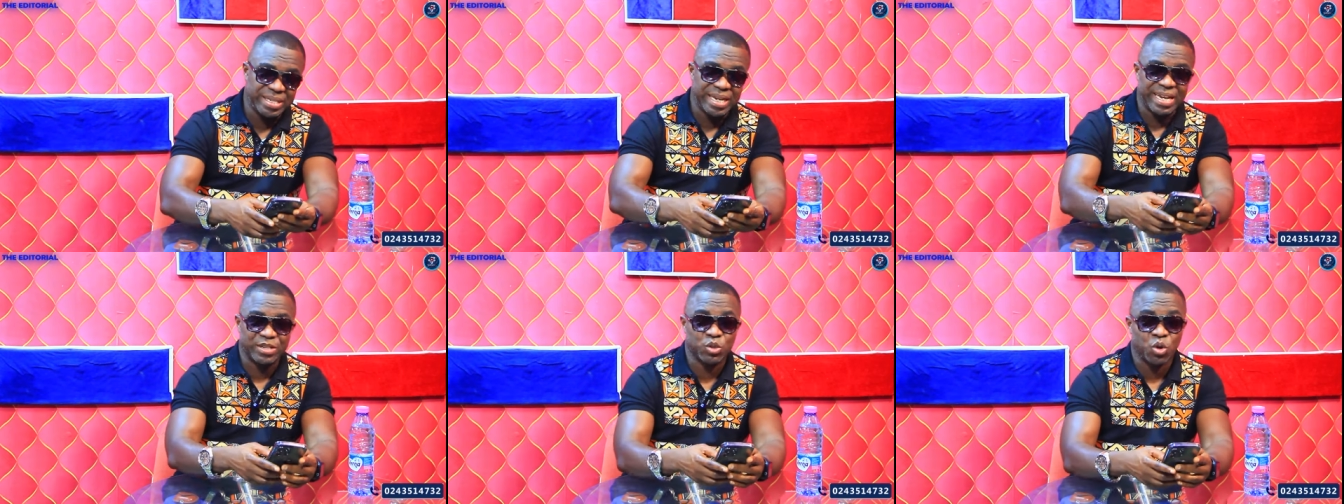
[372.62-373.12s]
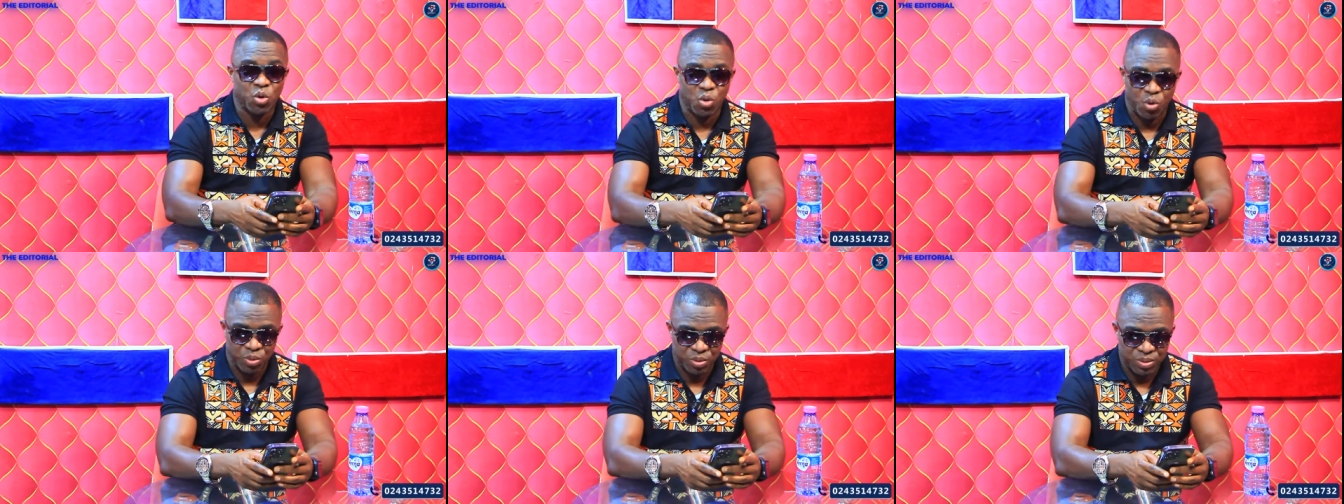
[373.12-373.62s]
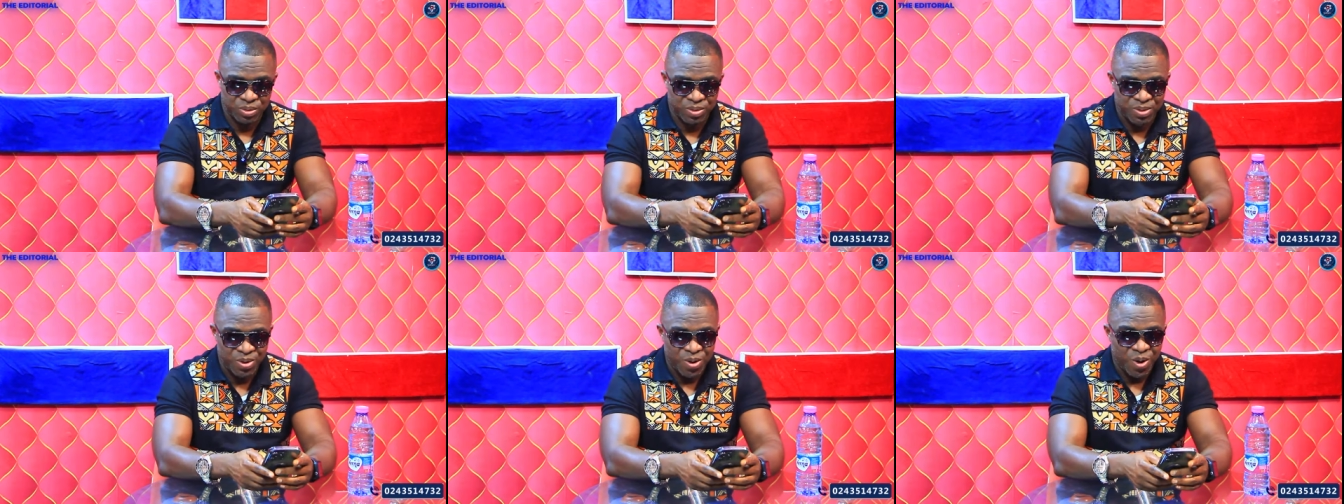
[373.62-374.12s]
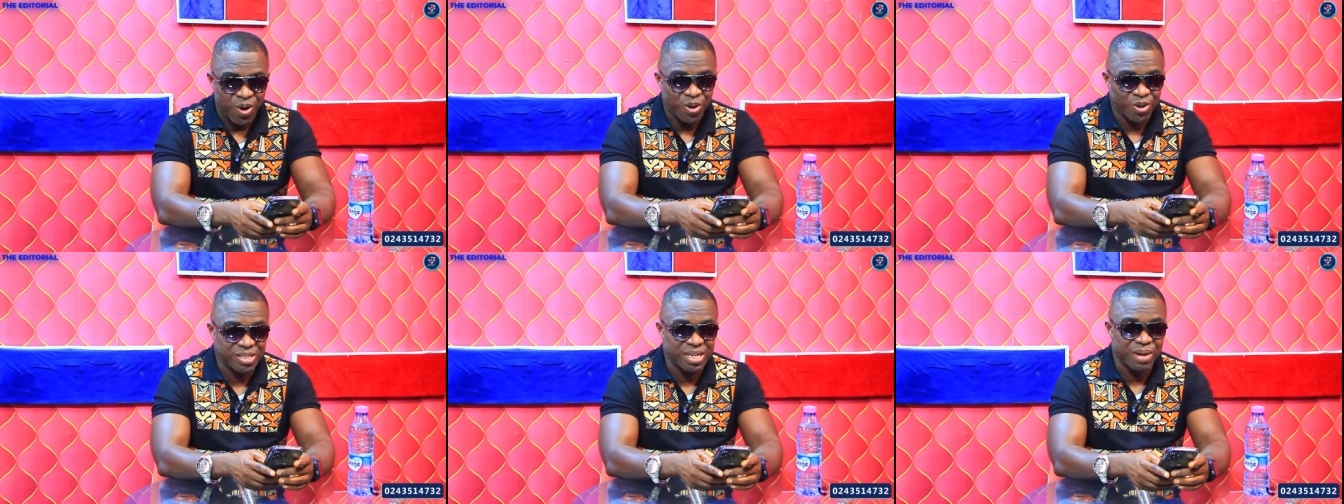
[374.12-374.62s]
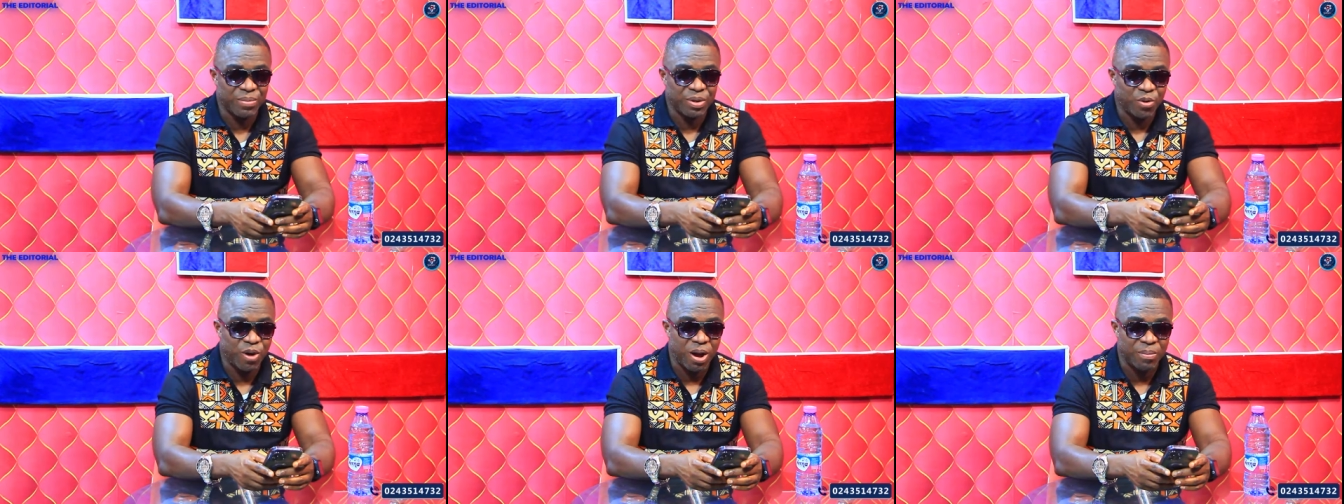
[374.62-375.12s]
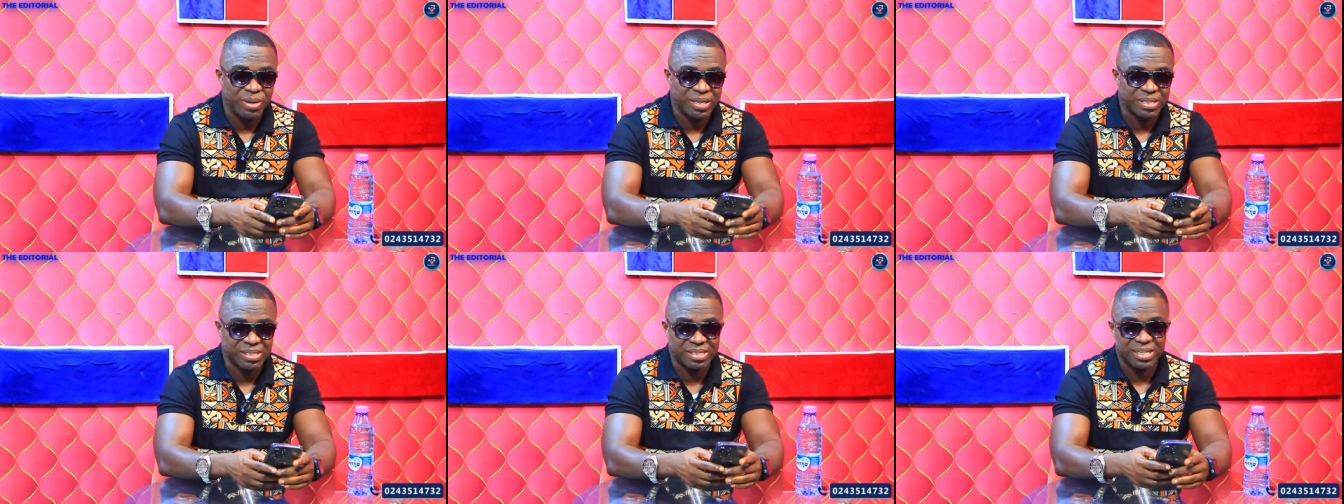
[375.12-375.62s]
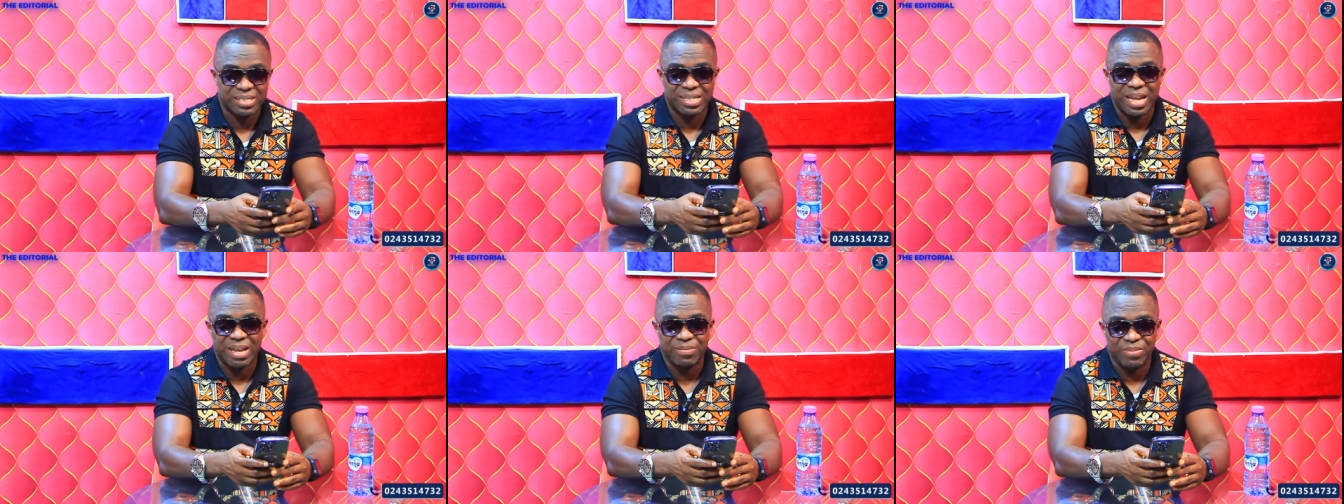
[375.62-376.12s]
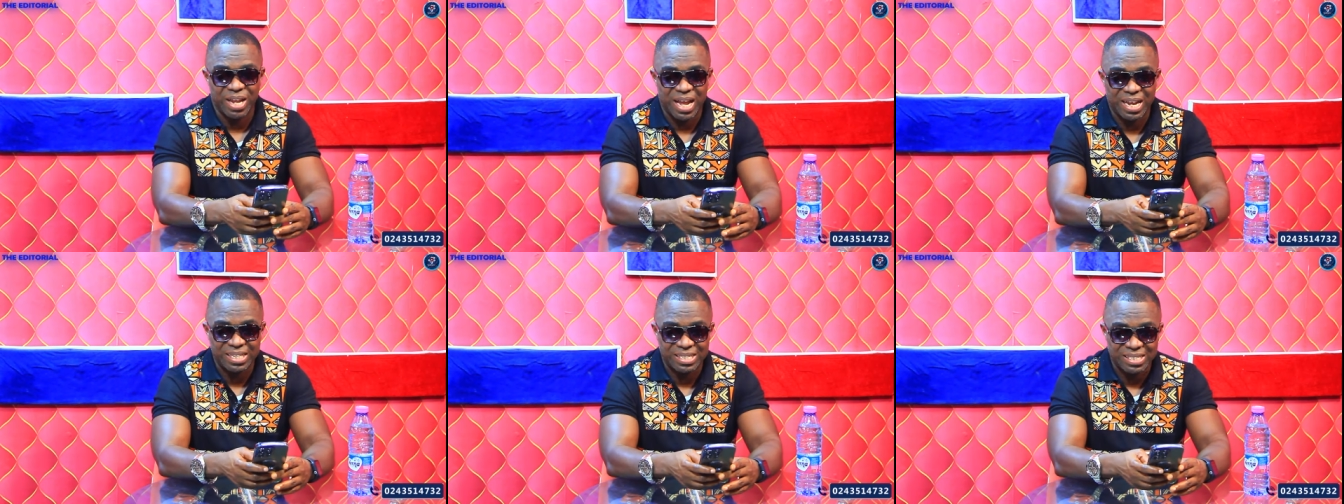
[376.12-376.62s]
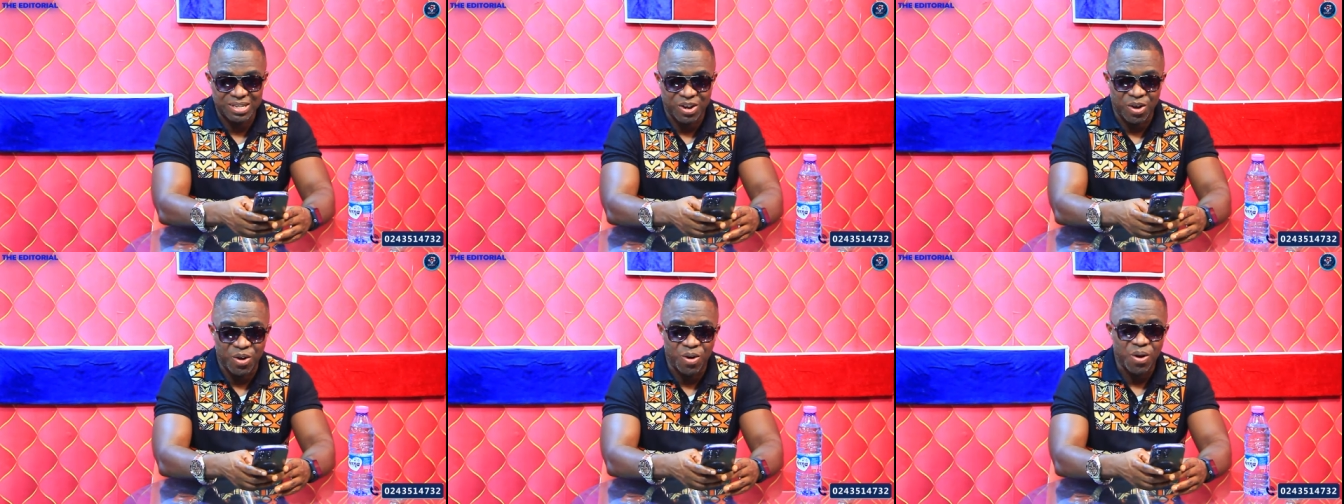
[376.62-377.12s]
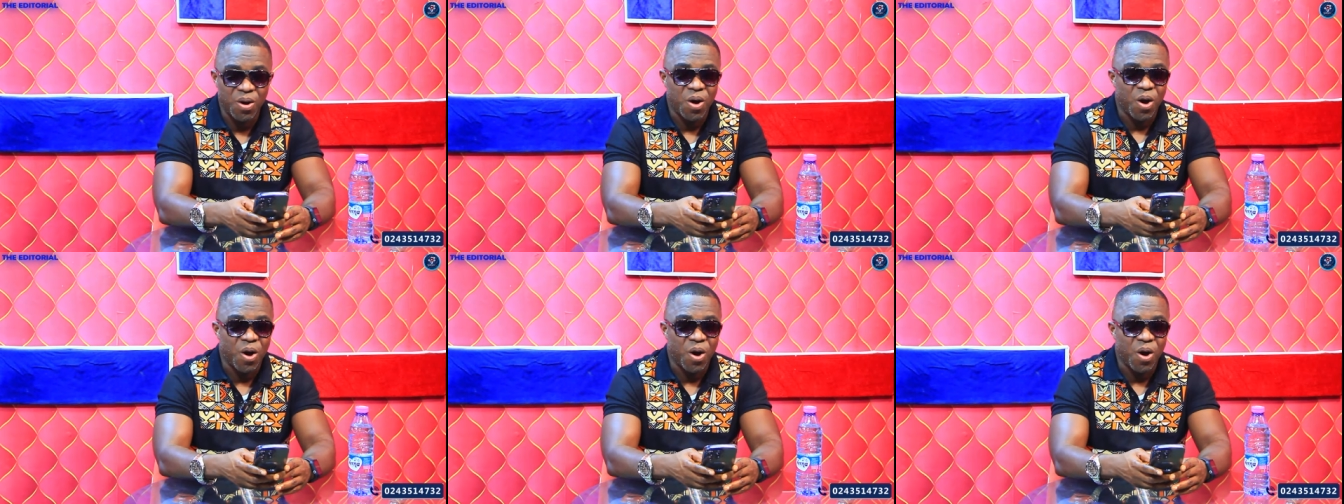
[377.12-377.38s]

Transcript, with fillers: me take a tour on Okyeame Kwame's timelines or